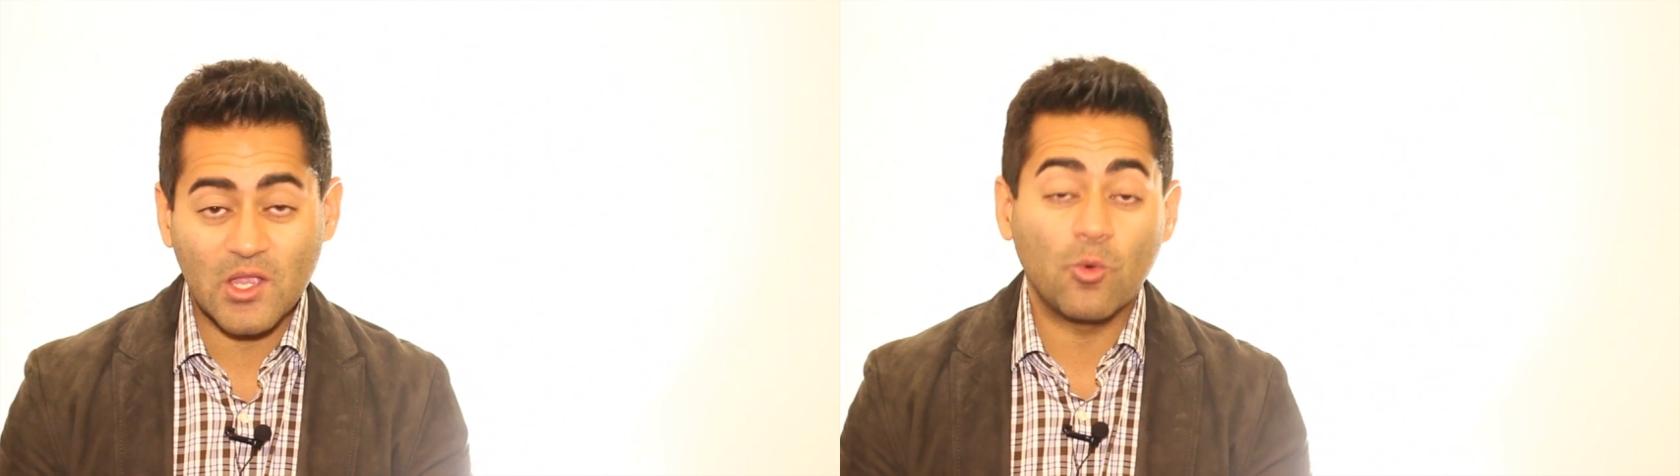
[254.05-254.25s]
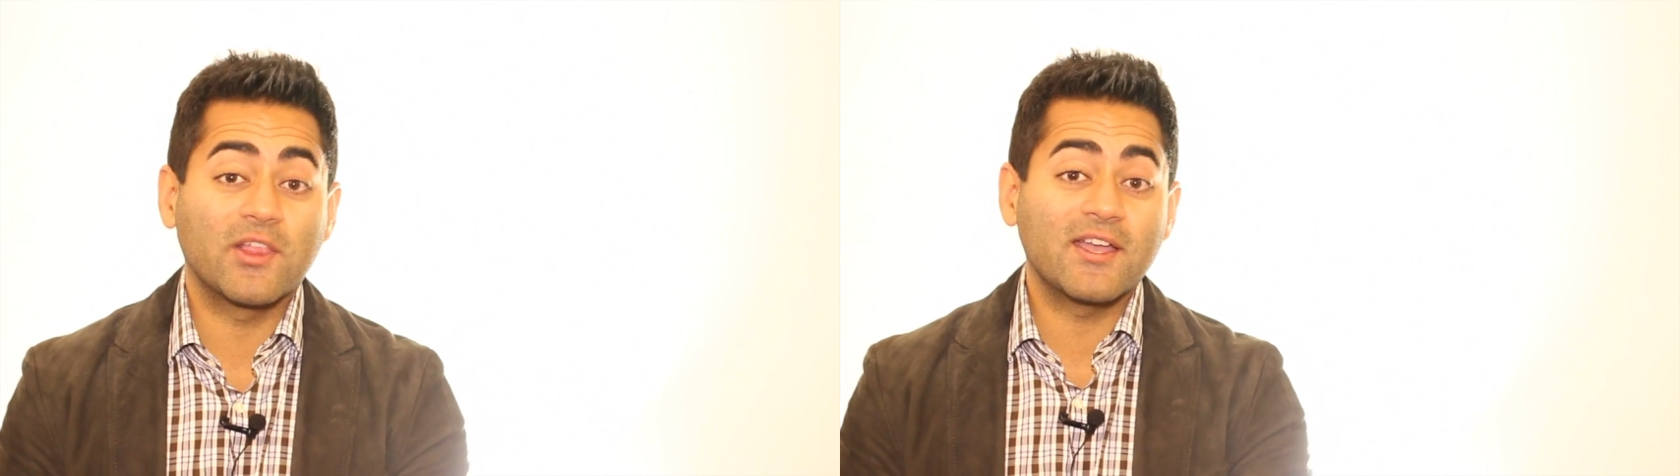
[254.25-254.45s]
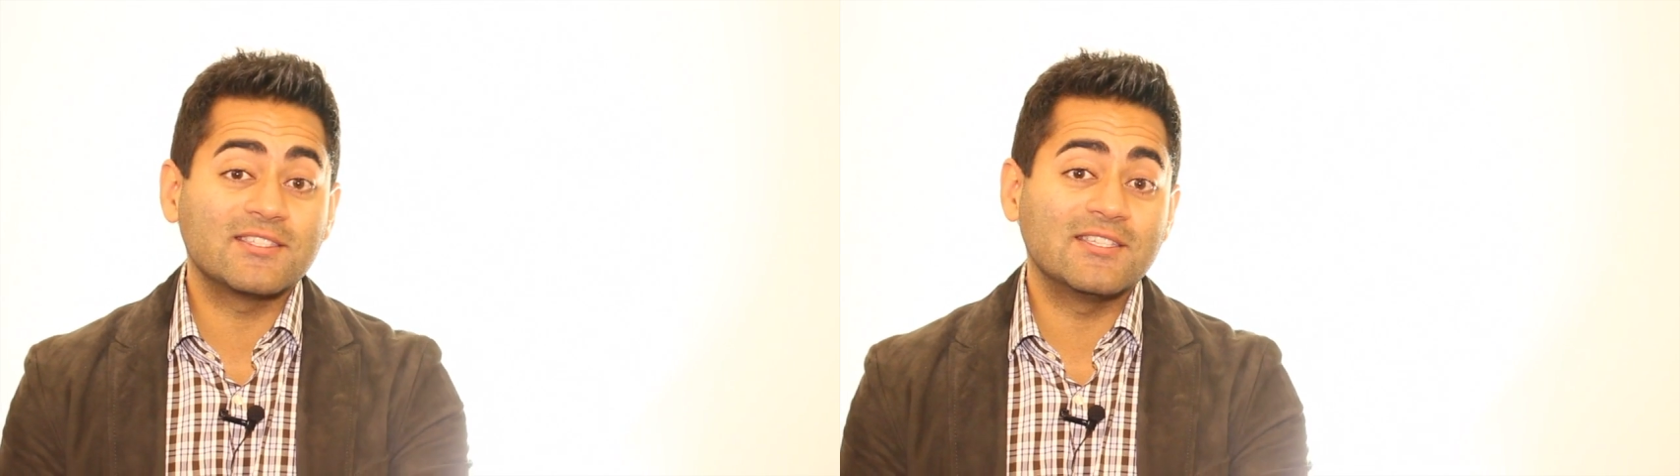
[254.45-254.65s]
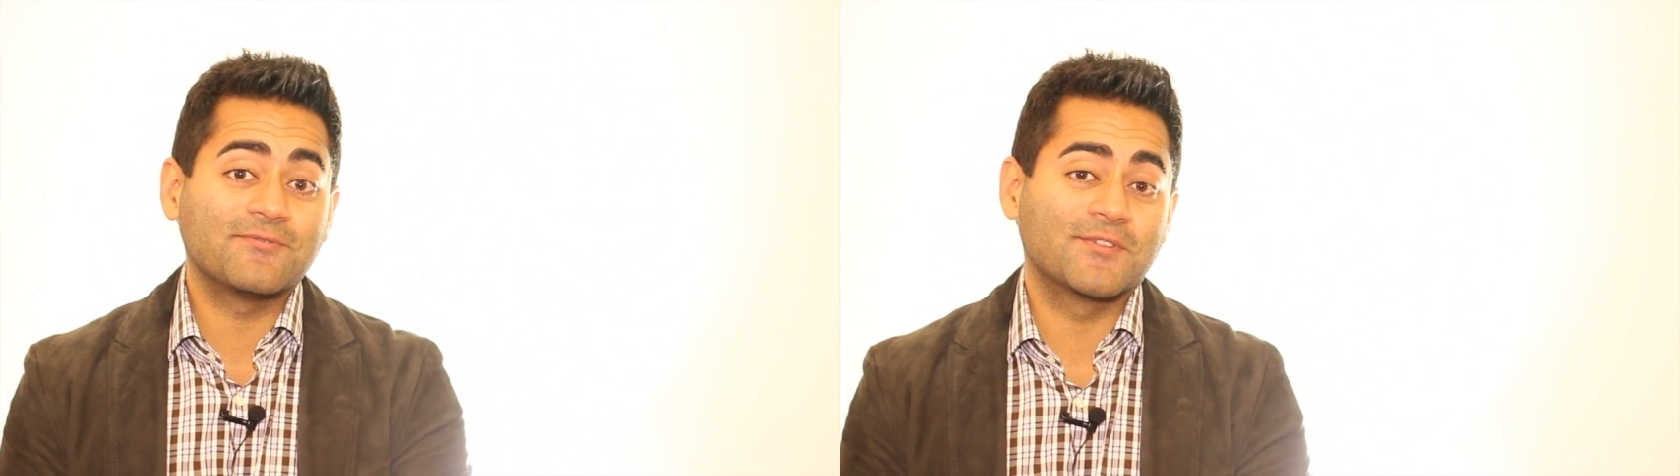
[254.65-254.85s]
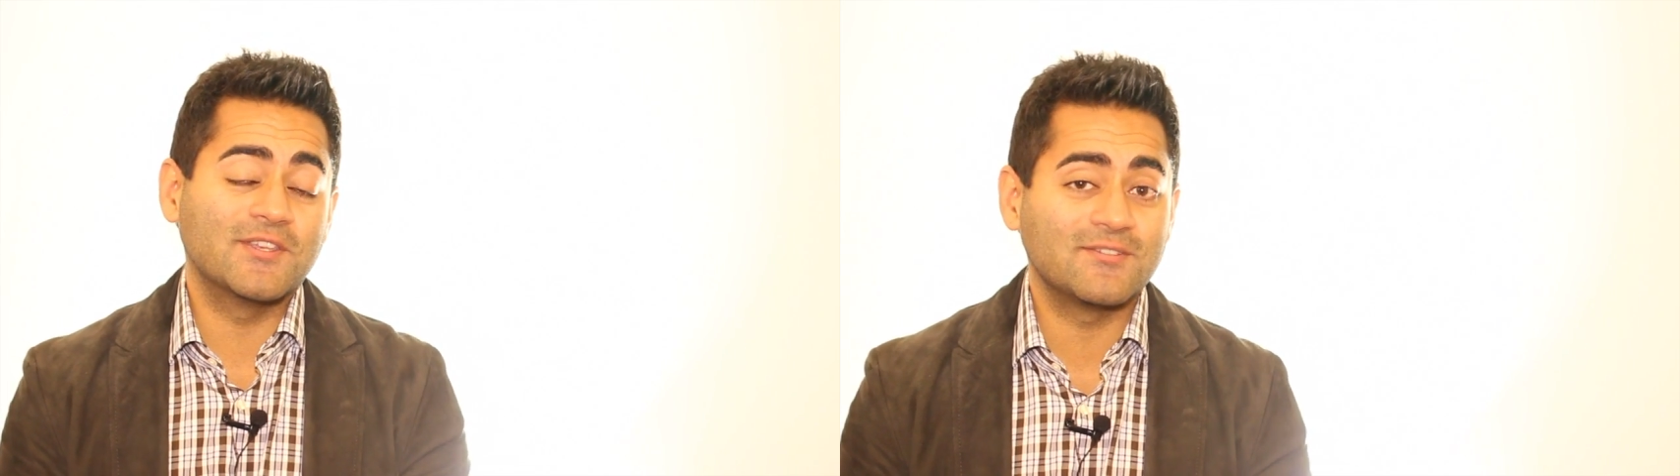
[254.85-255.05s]
Well, that's it
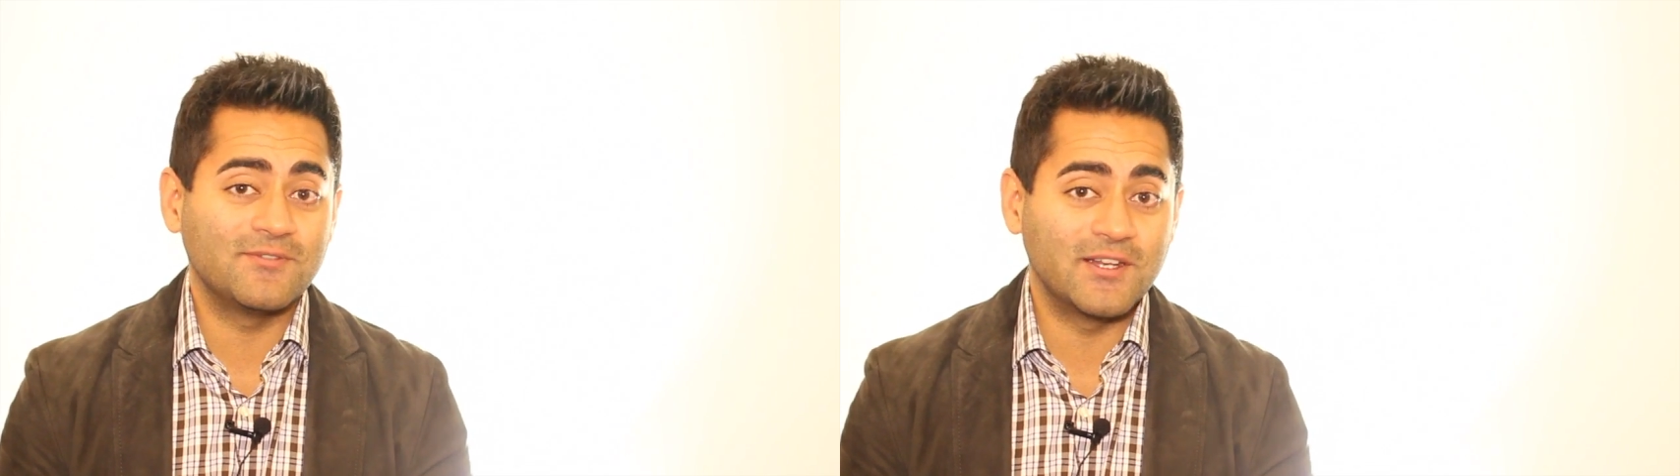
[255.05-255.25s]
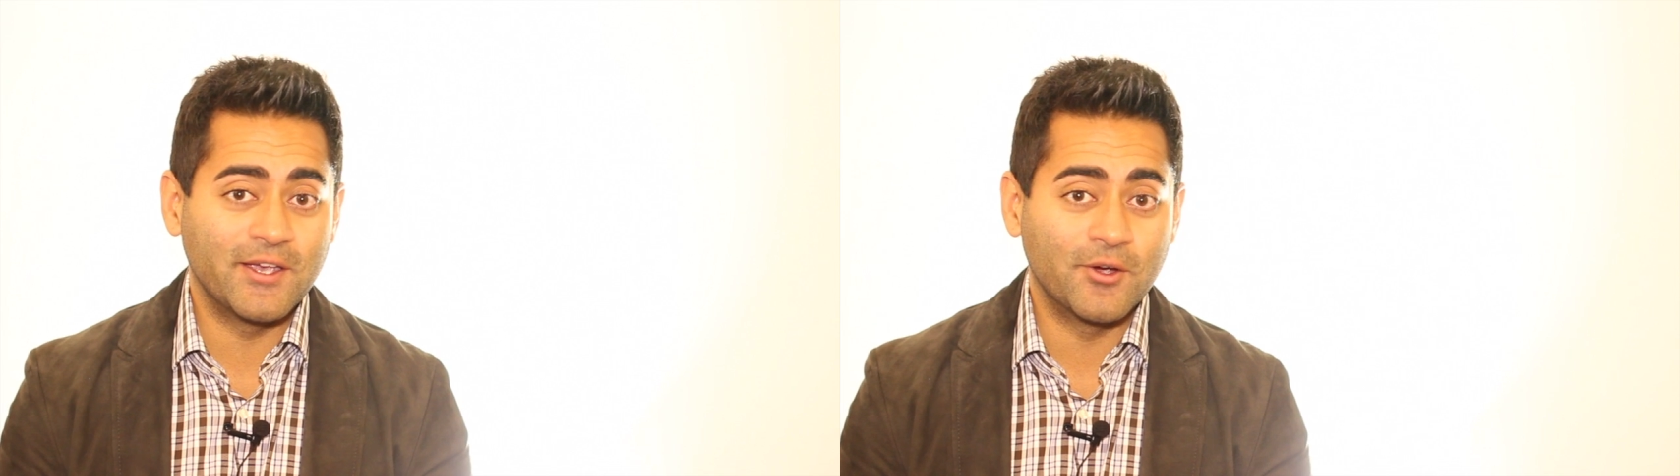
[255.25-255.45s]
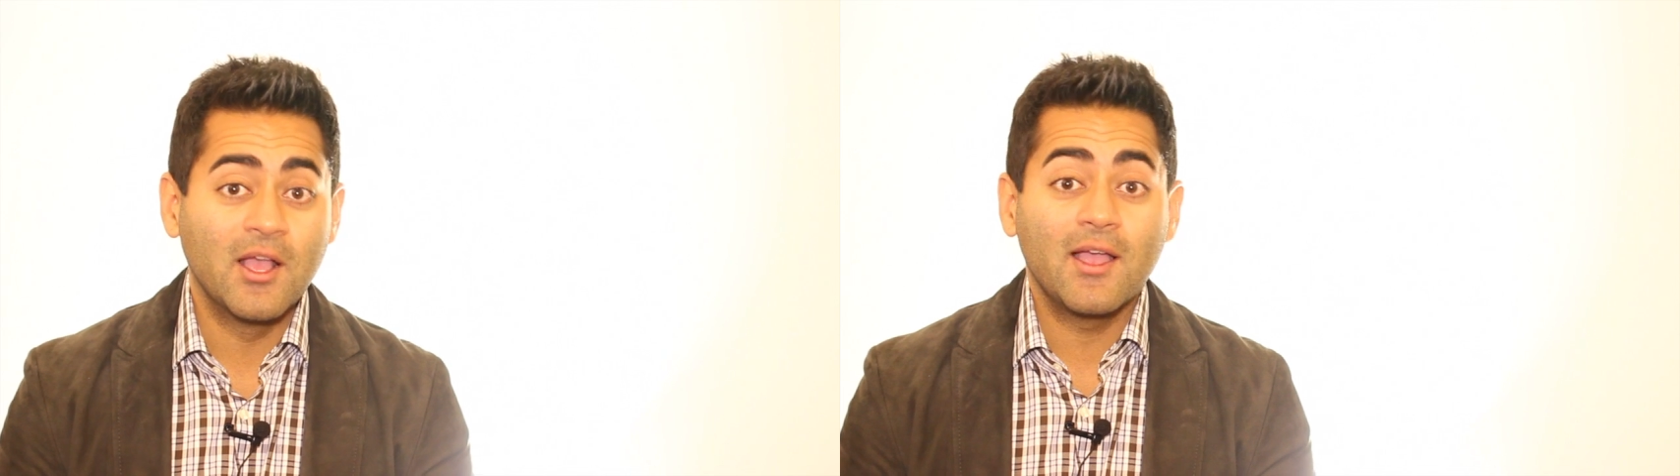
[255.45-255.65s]
for this video.